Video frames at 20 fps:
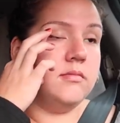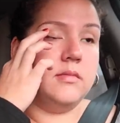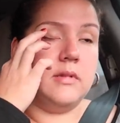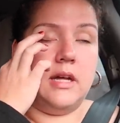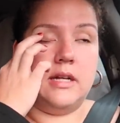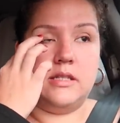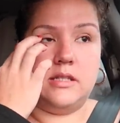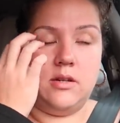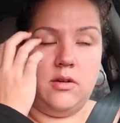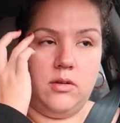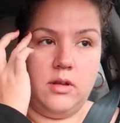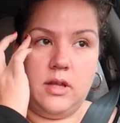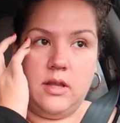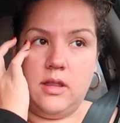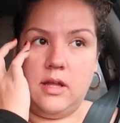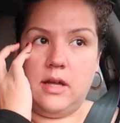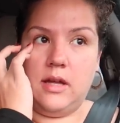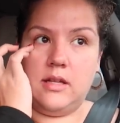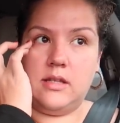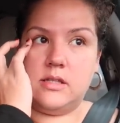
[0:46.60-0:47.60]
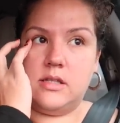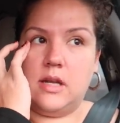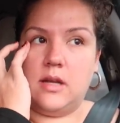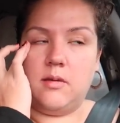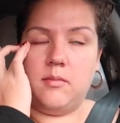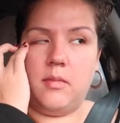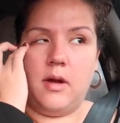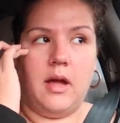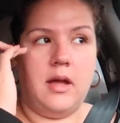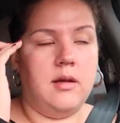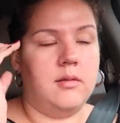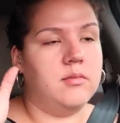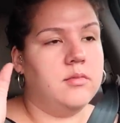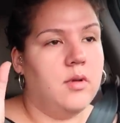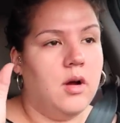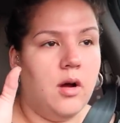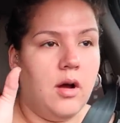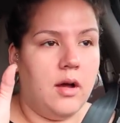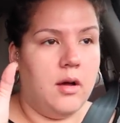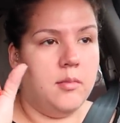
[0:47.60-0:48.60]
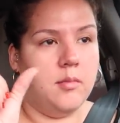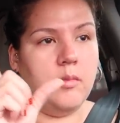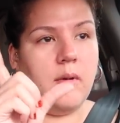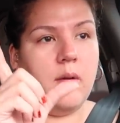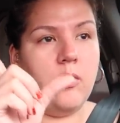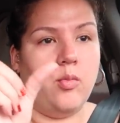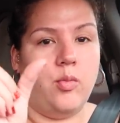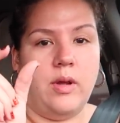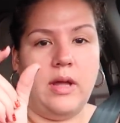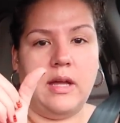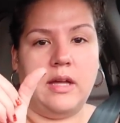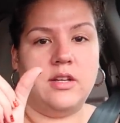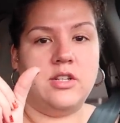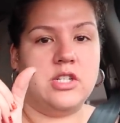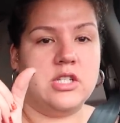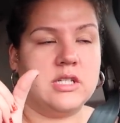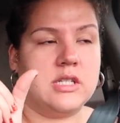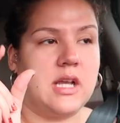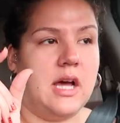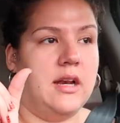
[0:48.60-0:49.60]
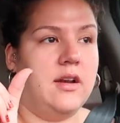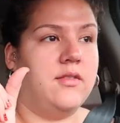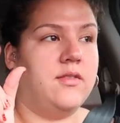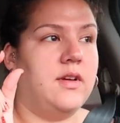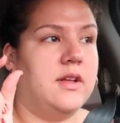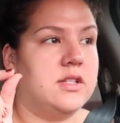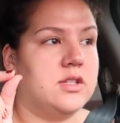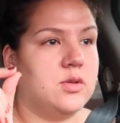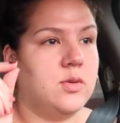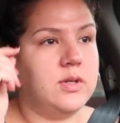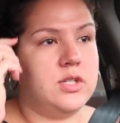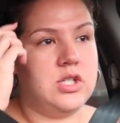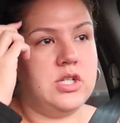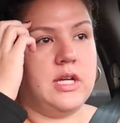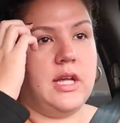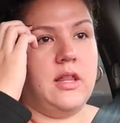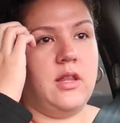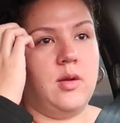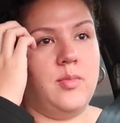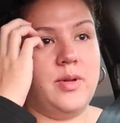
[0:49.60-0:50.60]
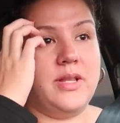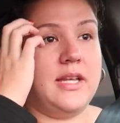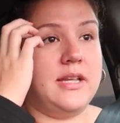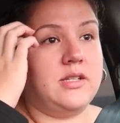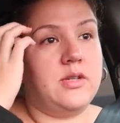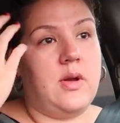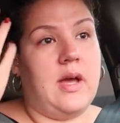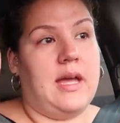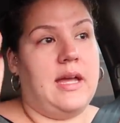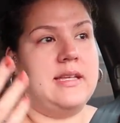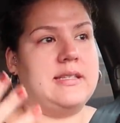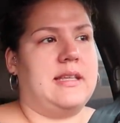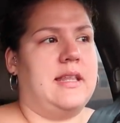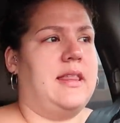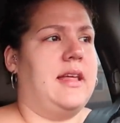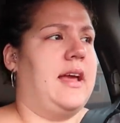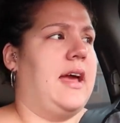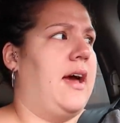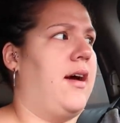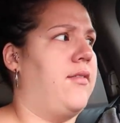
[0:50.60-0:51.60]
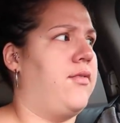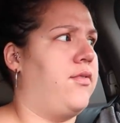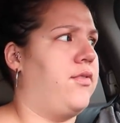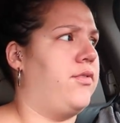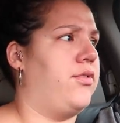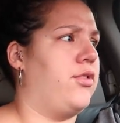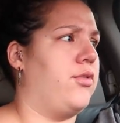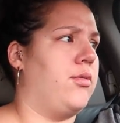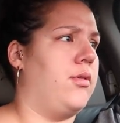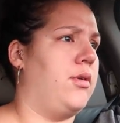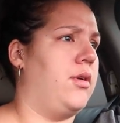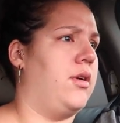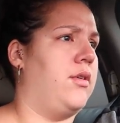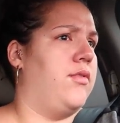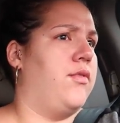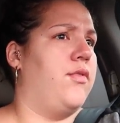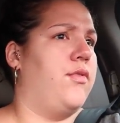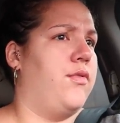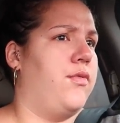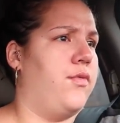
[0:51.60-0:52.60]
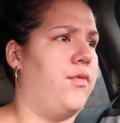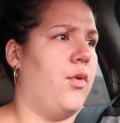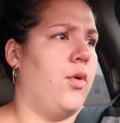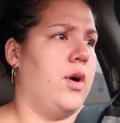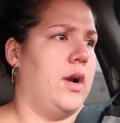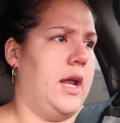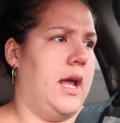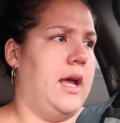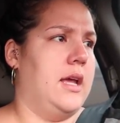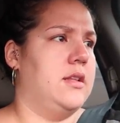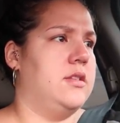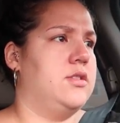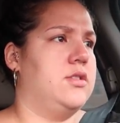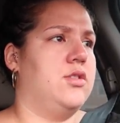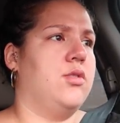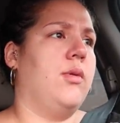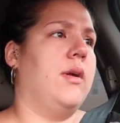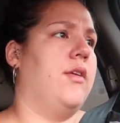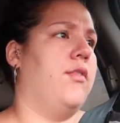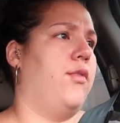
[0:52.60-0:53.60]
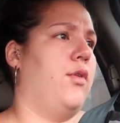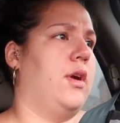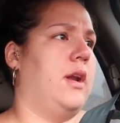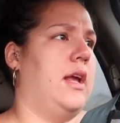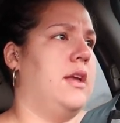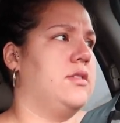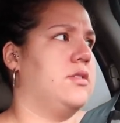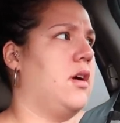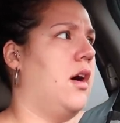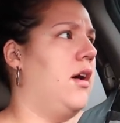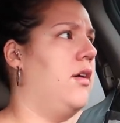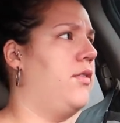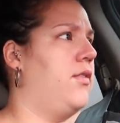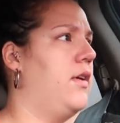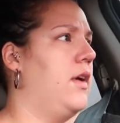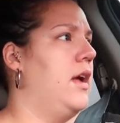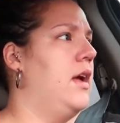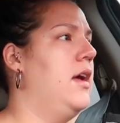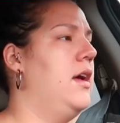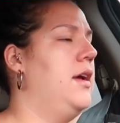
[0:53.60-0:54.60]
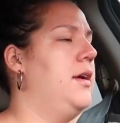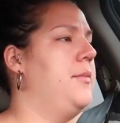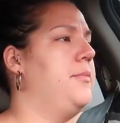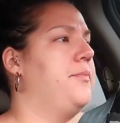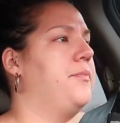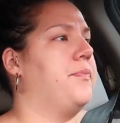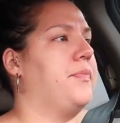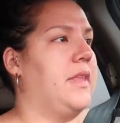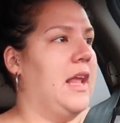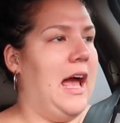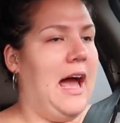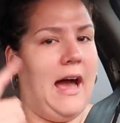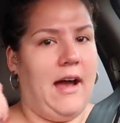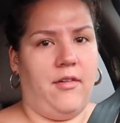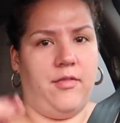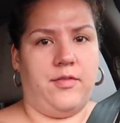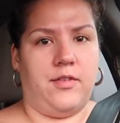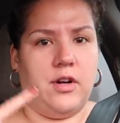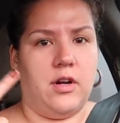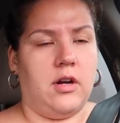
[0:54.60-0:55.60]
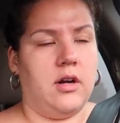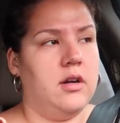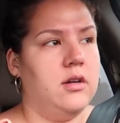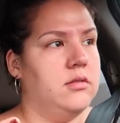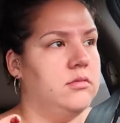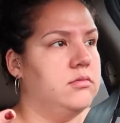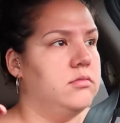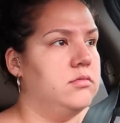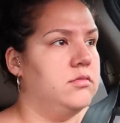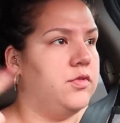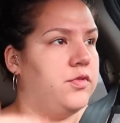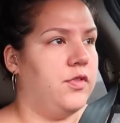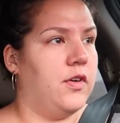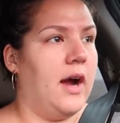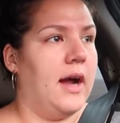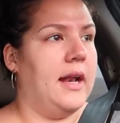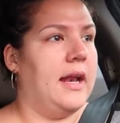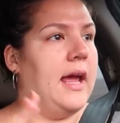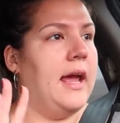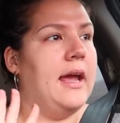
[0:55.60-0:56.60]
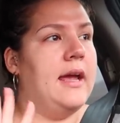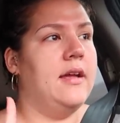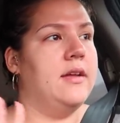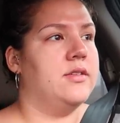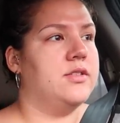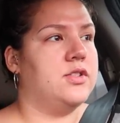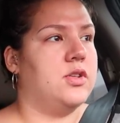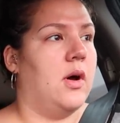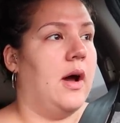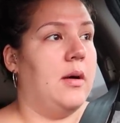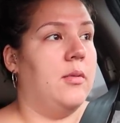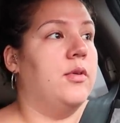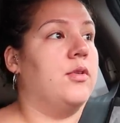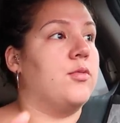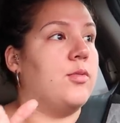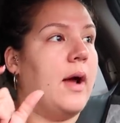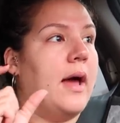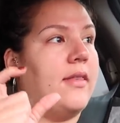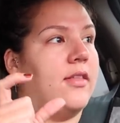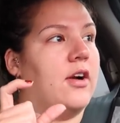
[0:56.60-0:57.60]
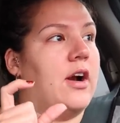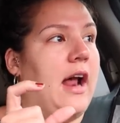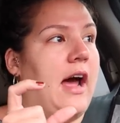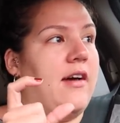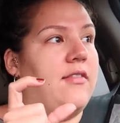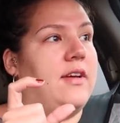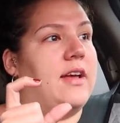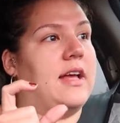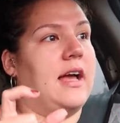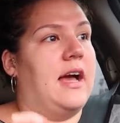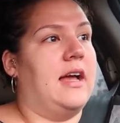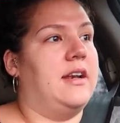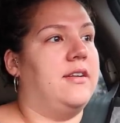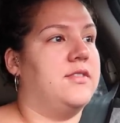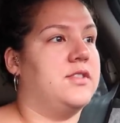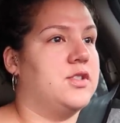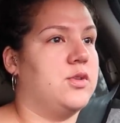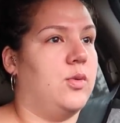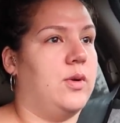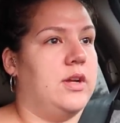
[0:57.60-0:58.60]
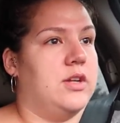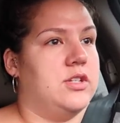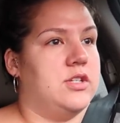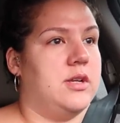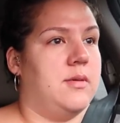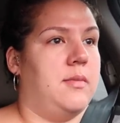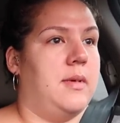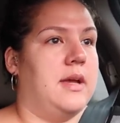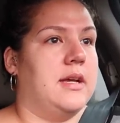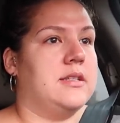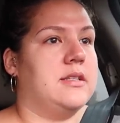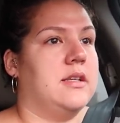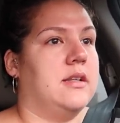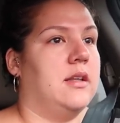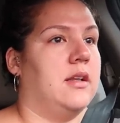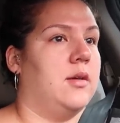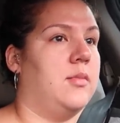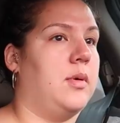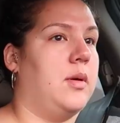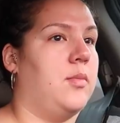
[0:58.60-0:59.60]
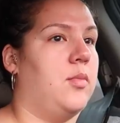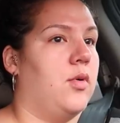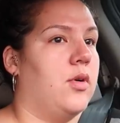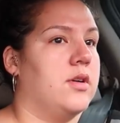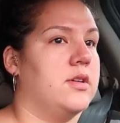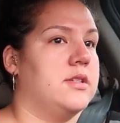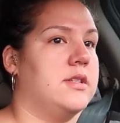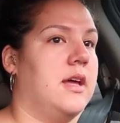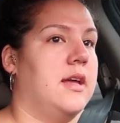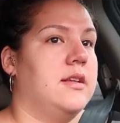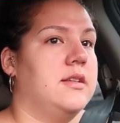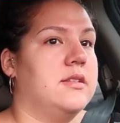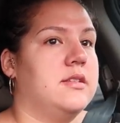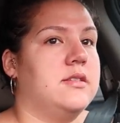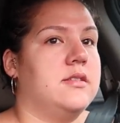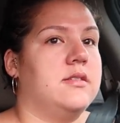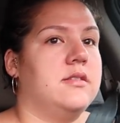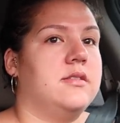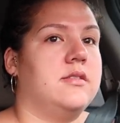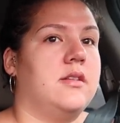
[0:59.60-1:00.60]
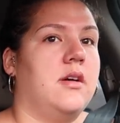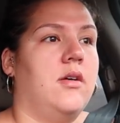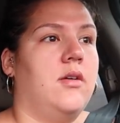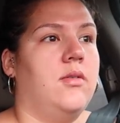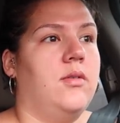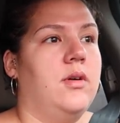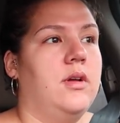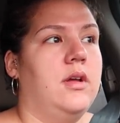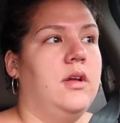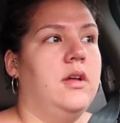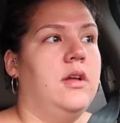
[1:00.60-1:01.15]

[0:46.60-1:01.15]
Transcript: that's the only thing, is like my week just kind of gets squished together, but that's okay because I think I have three or four days off after Friday, so I would rather have it kind of squished. It makes a little bit more sense. So